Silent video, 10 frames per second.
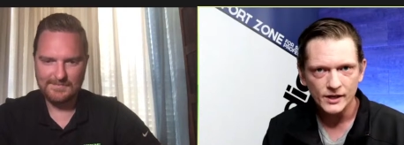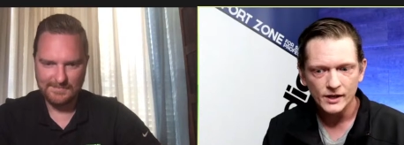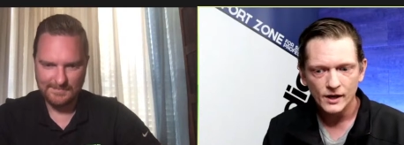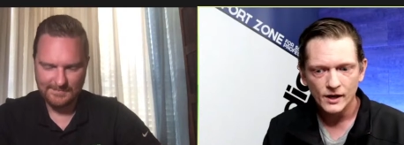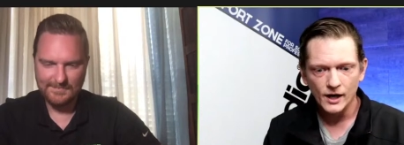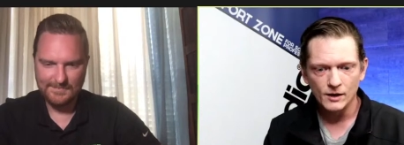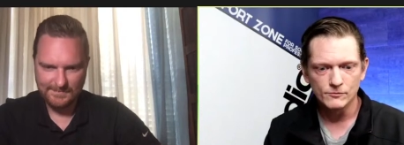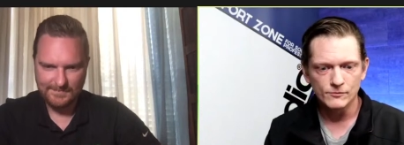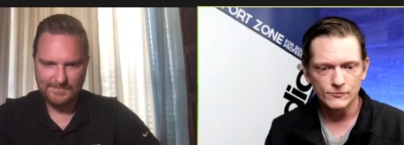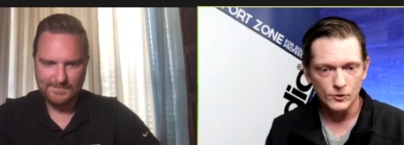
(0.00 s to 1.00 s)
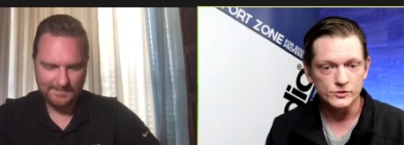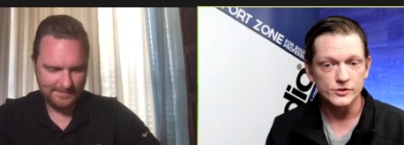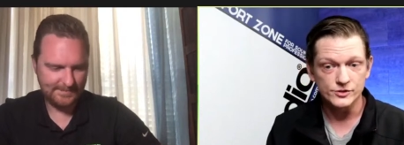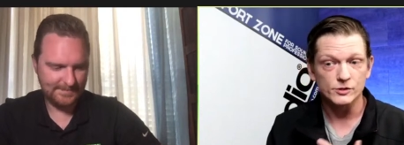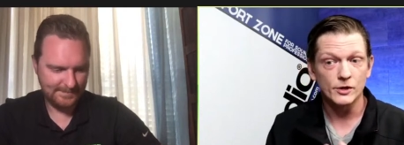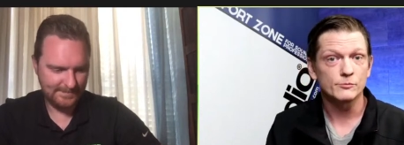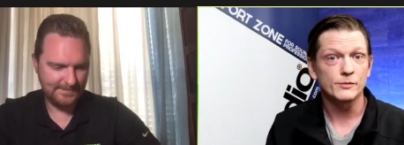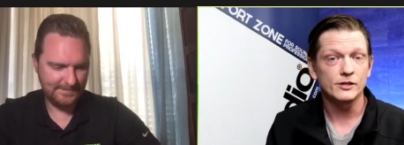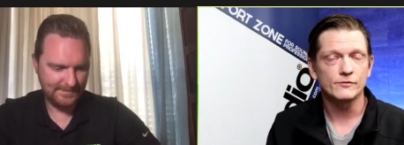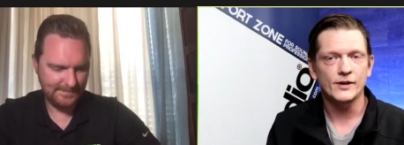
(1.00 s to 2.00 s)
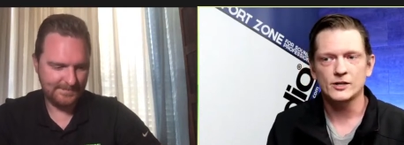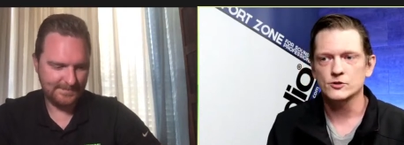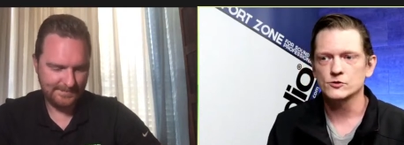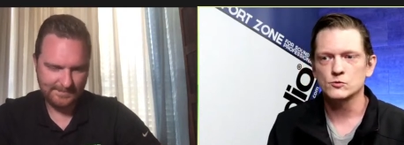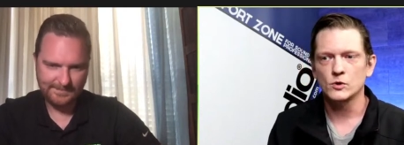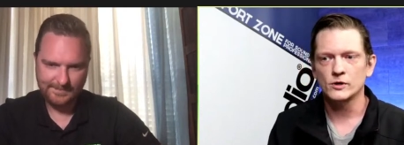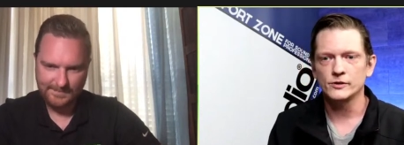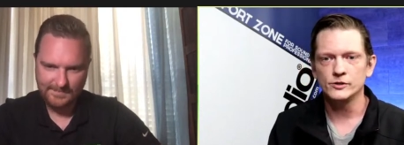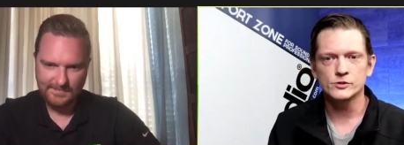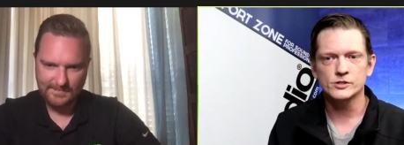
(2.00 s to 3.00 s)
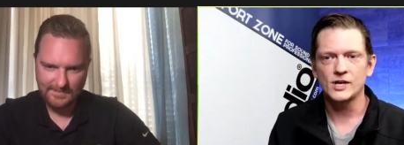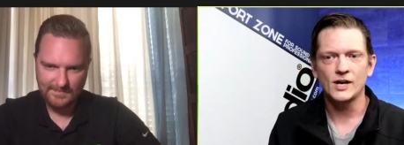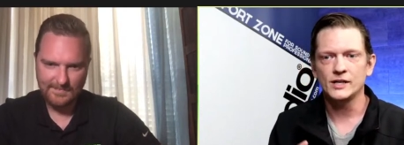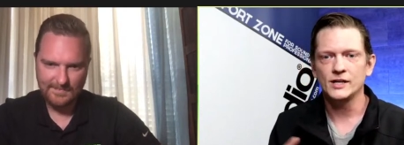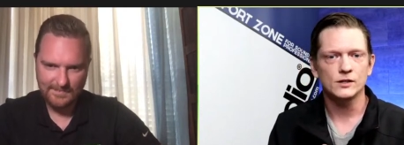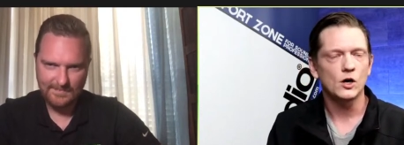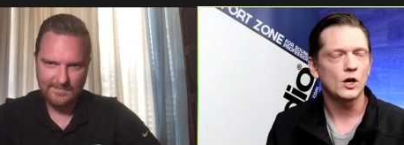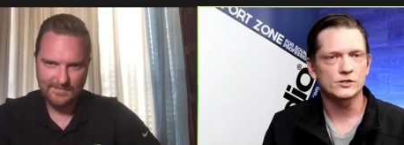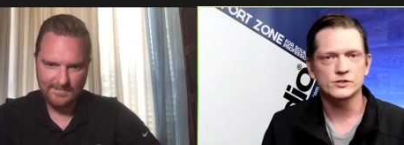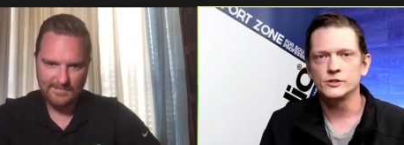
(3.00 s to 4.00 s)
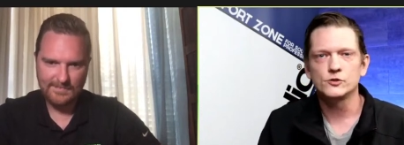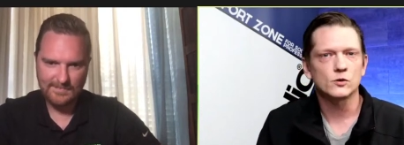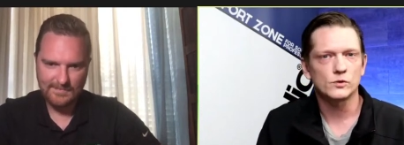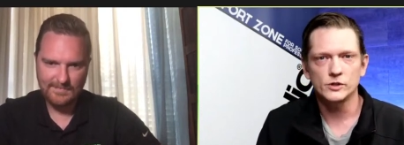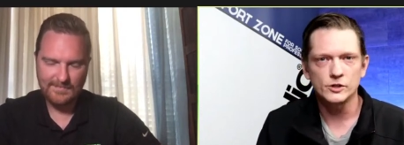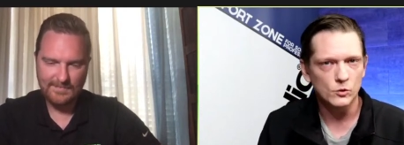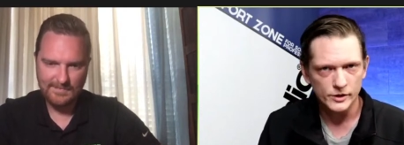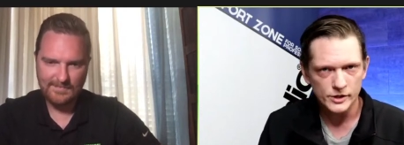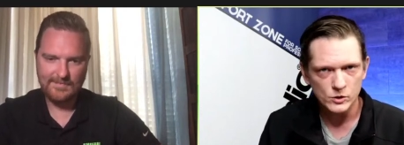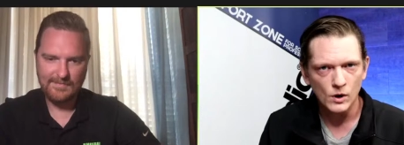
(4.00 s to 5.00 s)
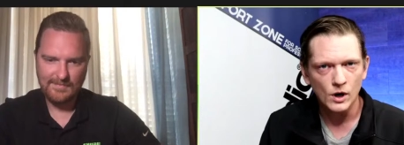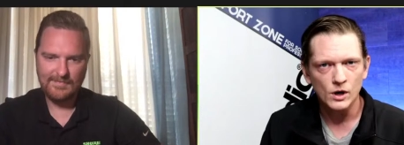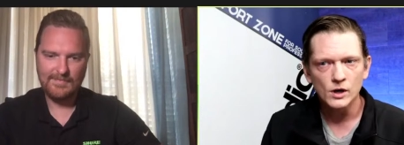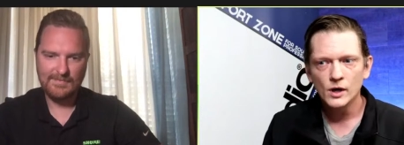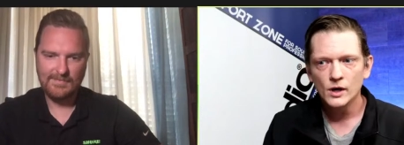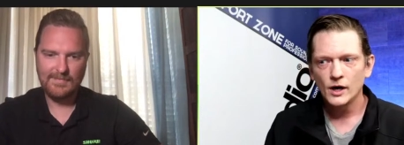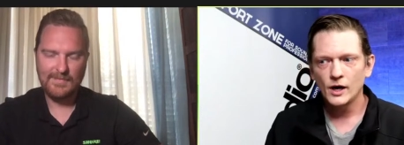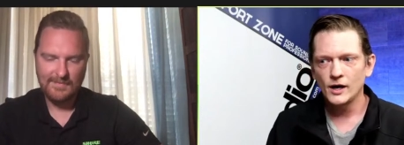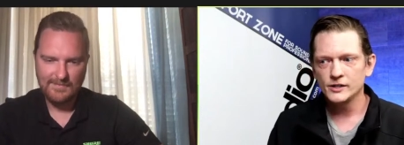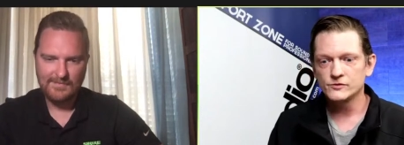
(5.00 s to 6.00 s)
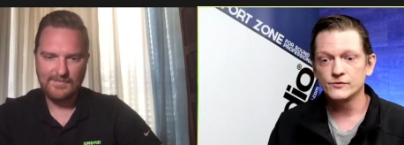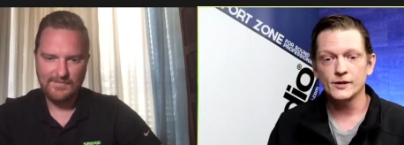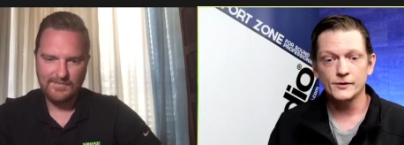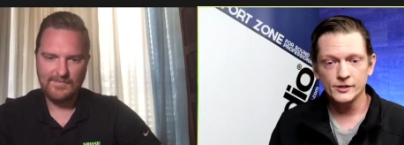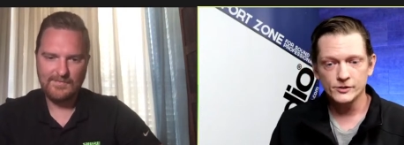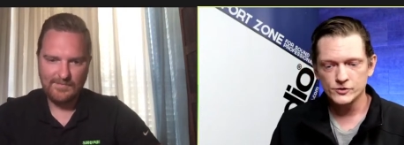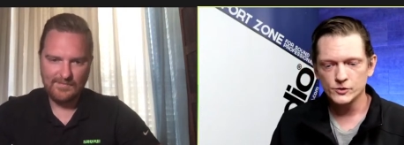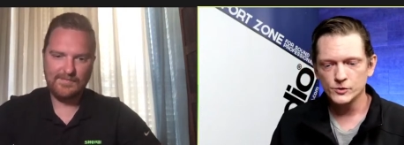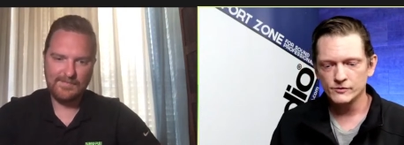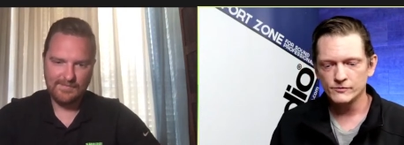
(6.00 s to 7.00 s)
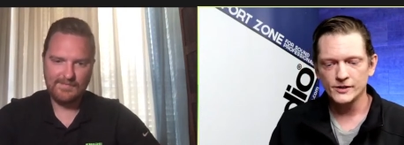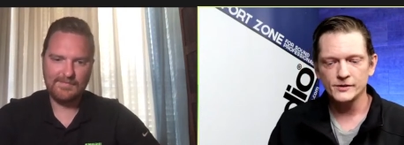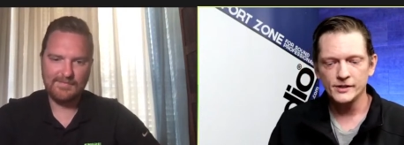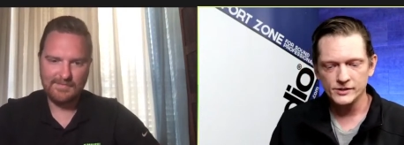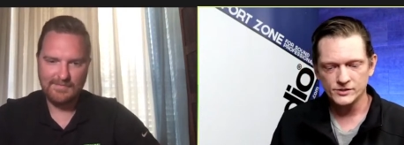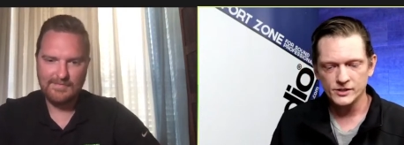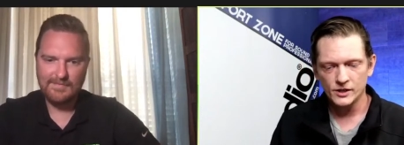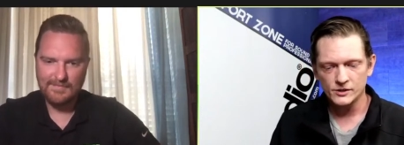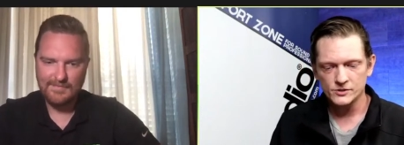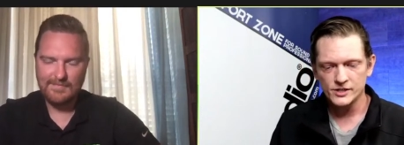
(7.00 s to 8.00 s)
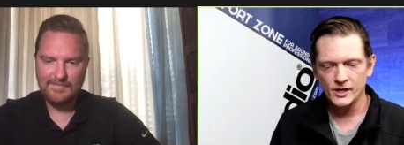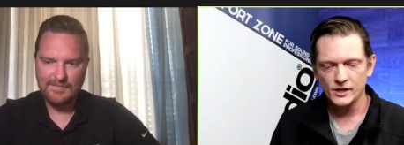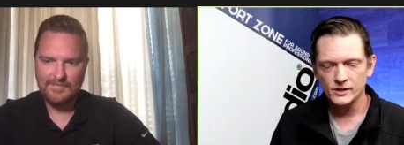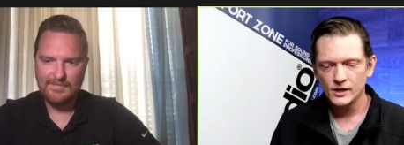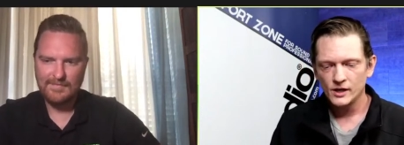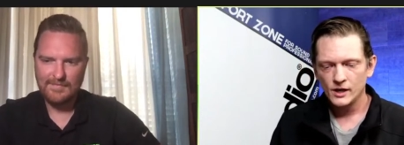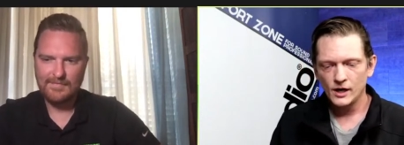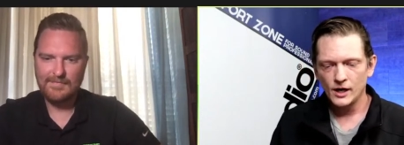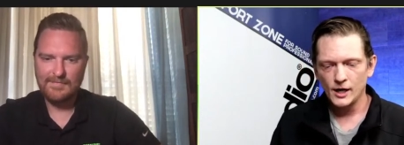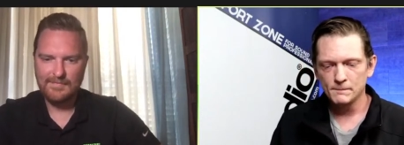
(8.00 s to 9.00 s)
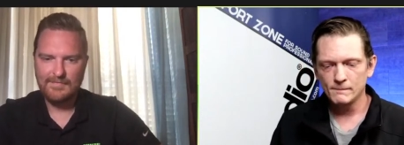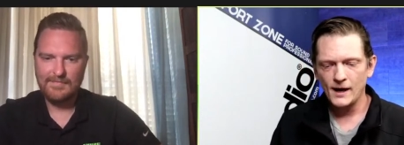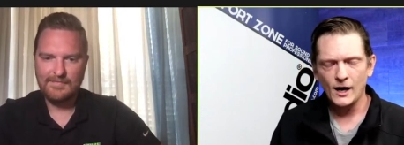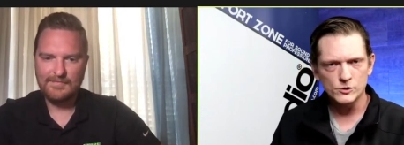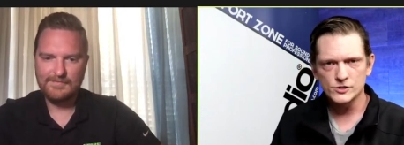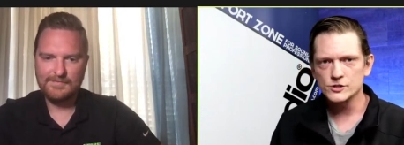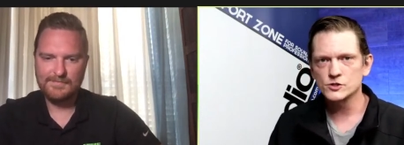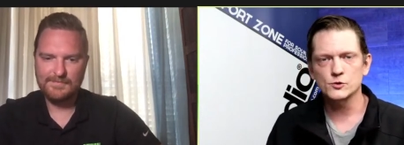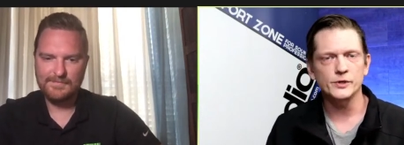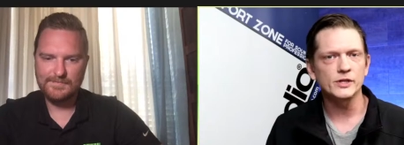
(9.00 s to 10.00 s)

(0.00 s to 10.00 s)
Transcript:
Speaker 1: Um, versus some other manufacturers where you just kind of get lost and you don't really know where you are. Uh, it's very intuitive, very easy to understand. Um, how is the screen in